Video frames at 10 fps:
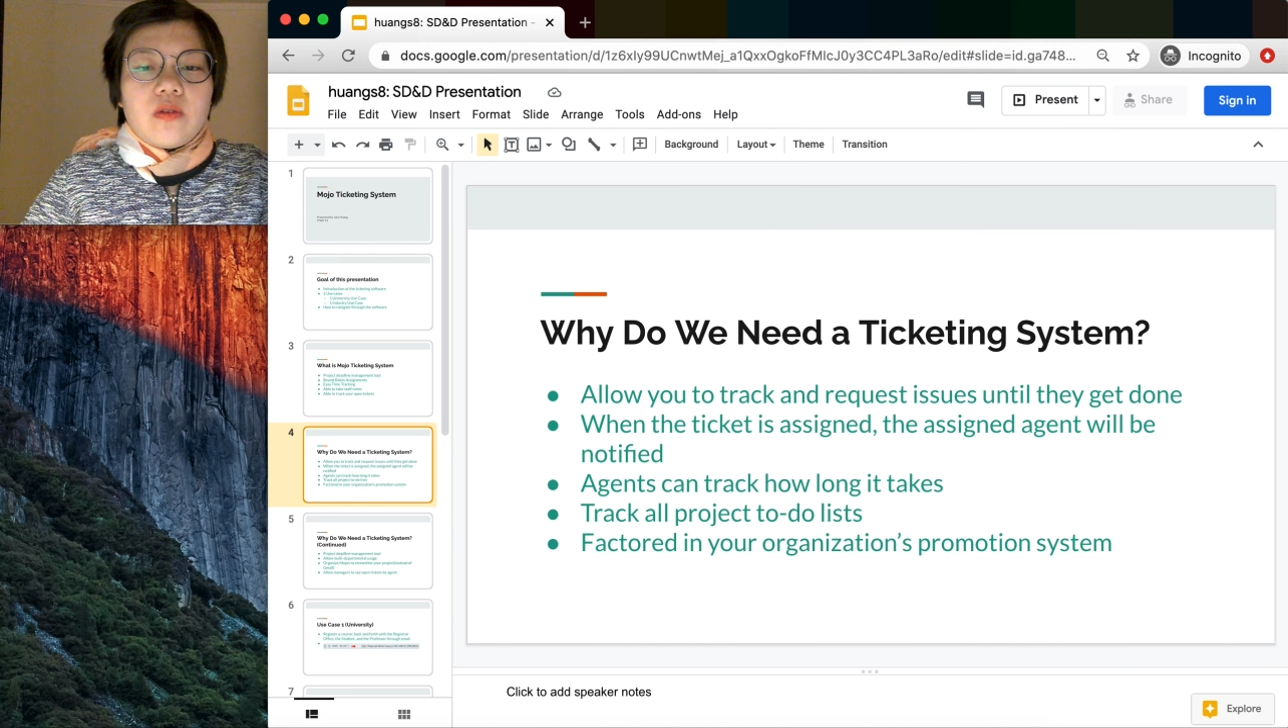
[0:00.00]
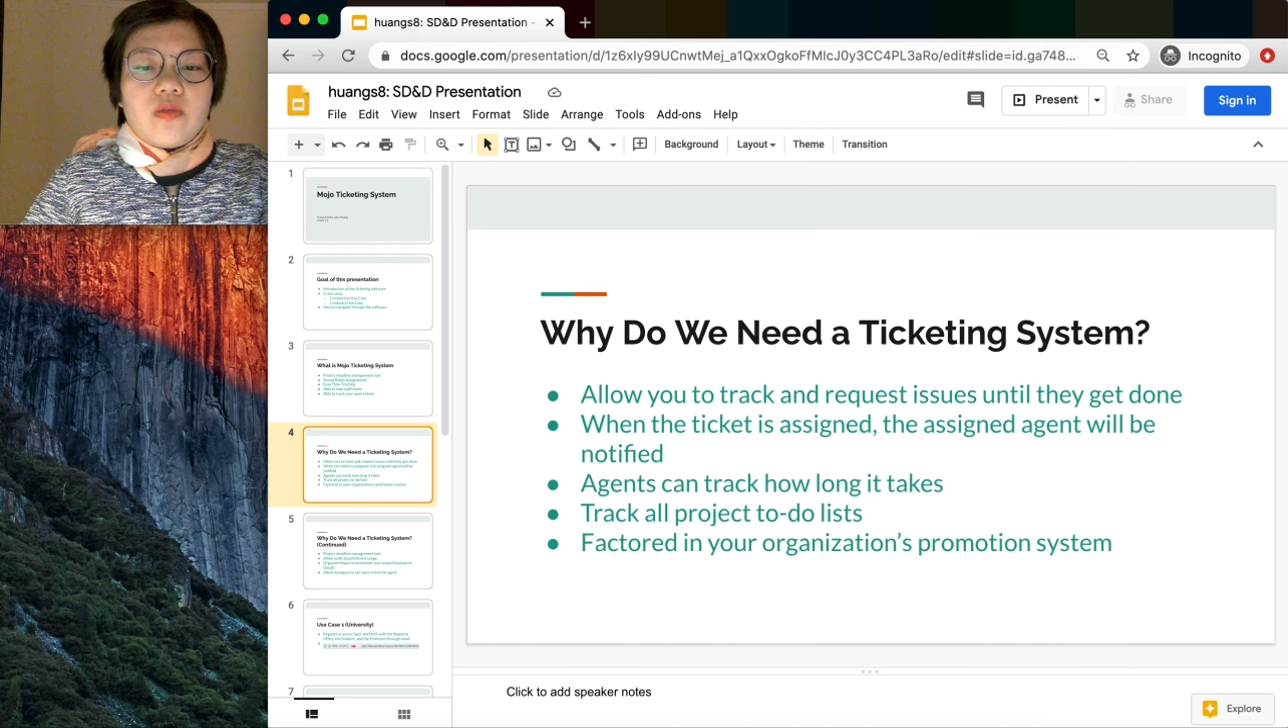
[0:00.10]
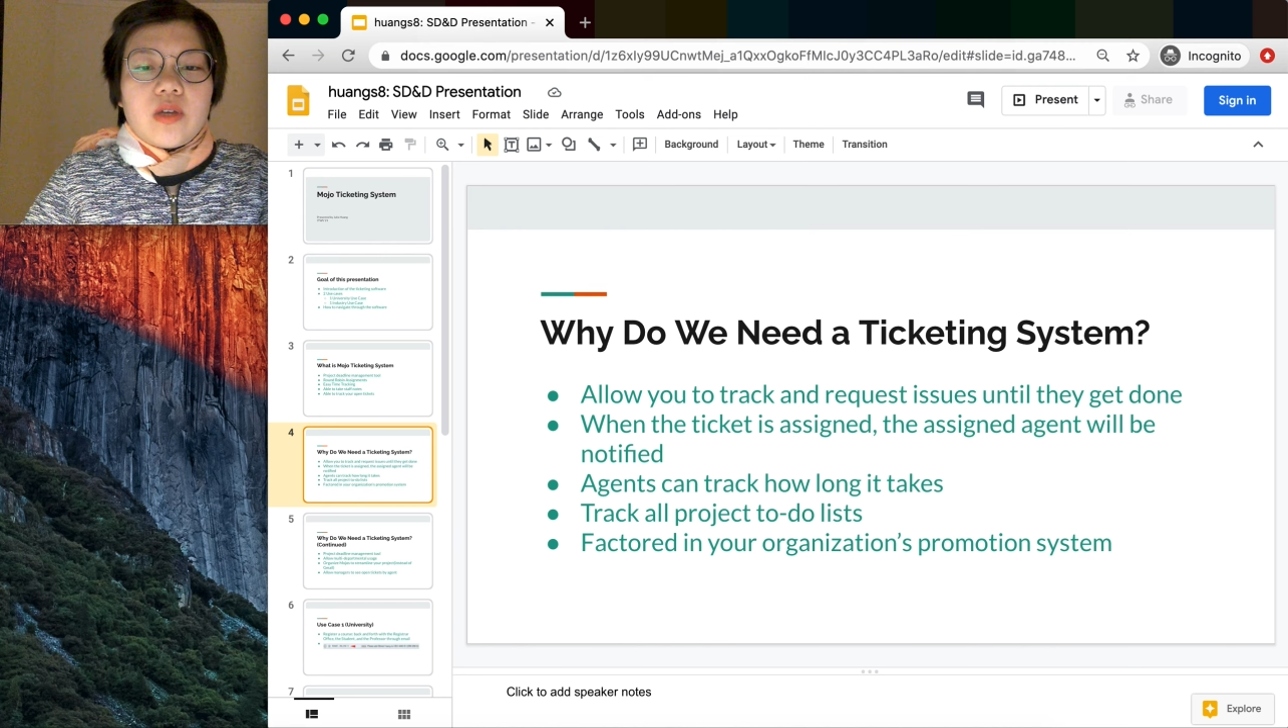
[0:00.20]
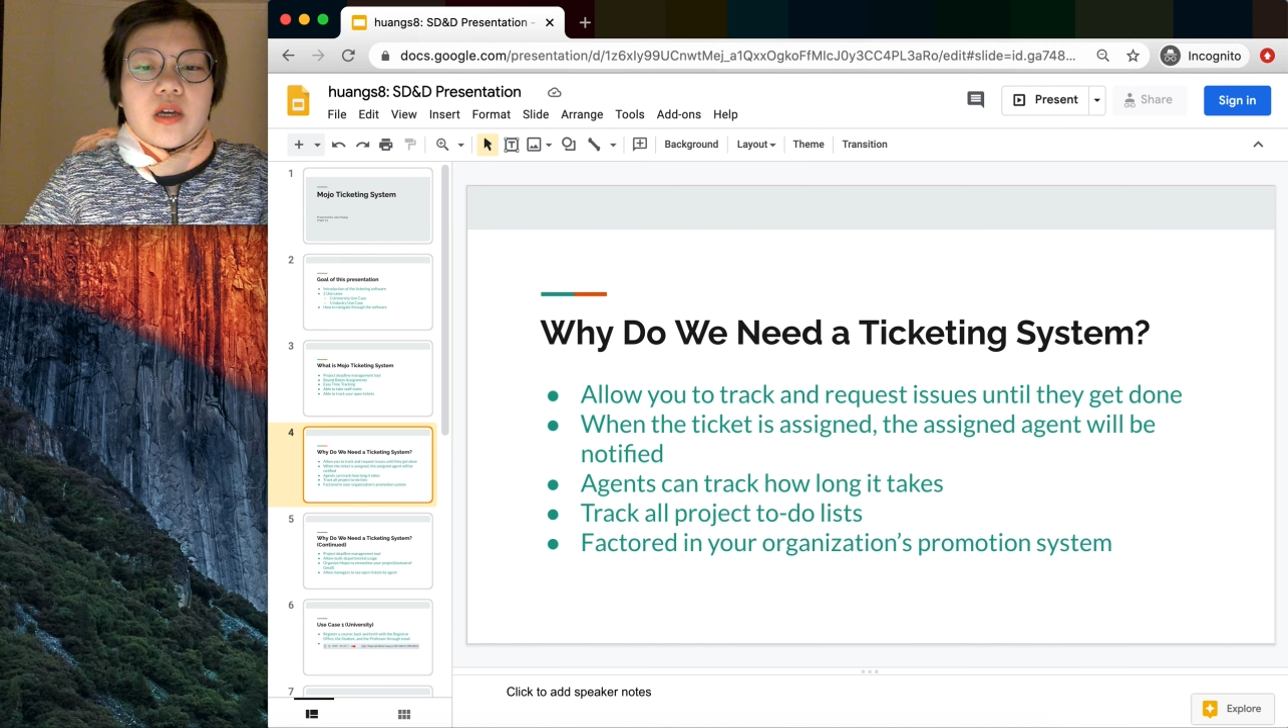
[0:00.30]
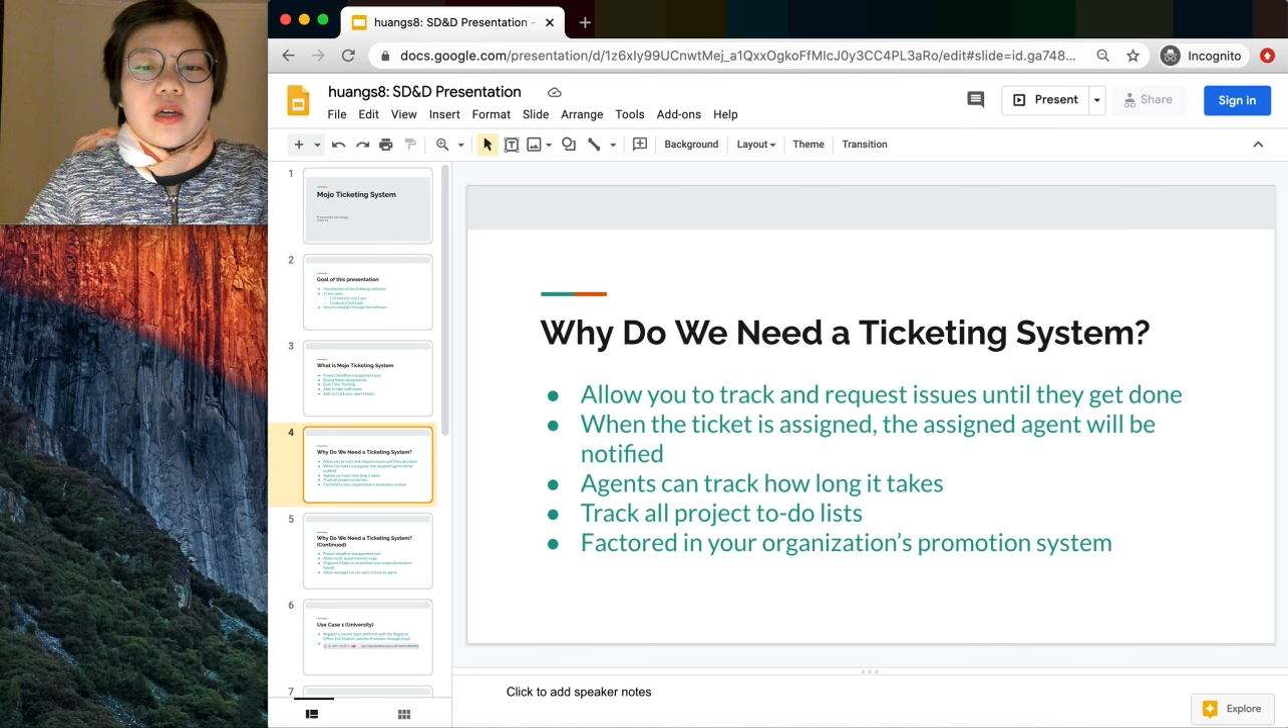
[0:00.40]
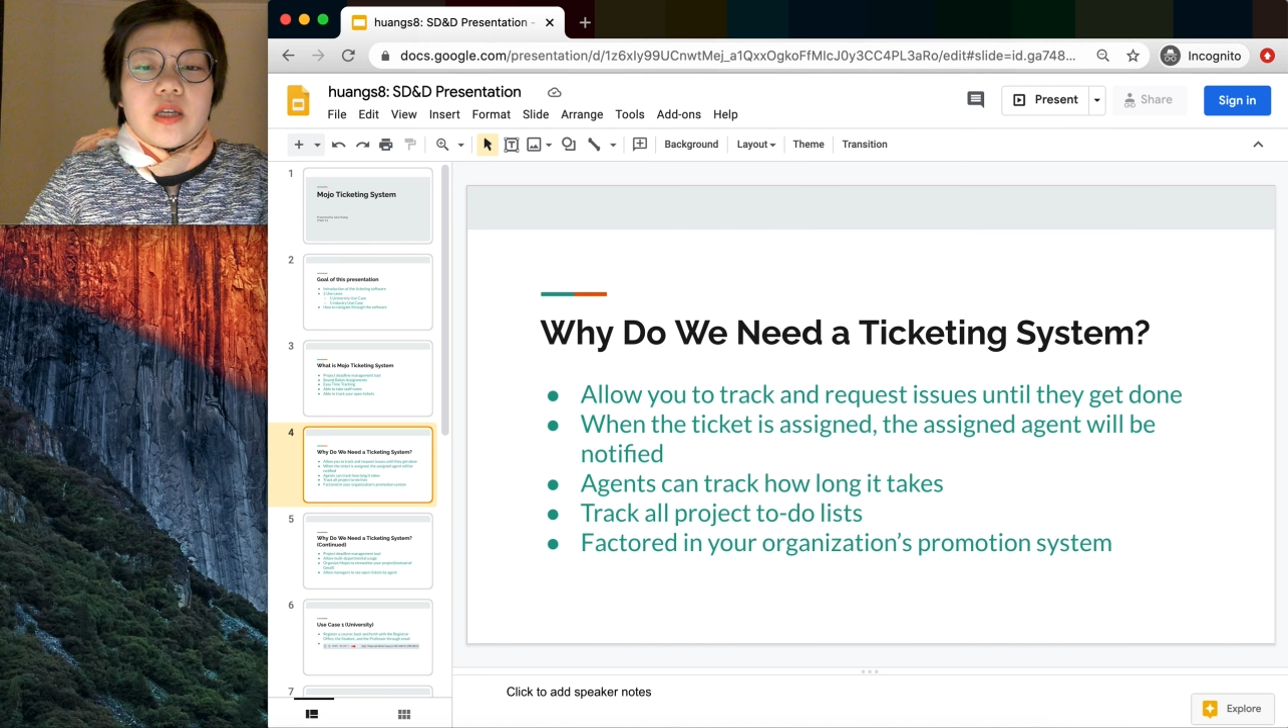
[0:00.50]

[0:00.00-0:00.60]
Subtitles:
via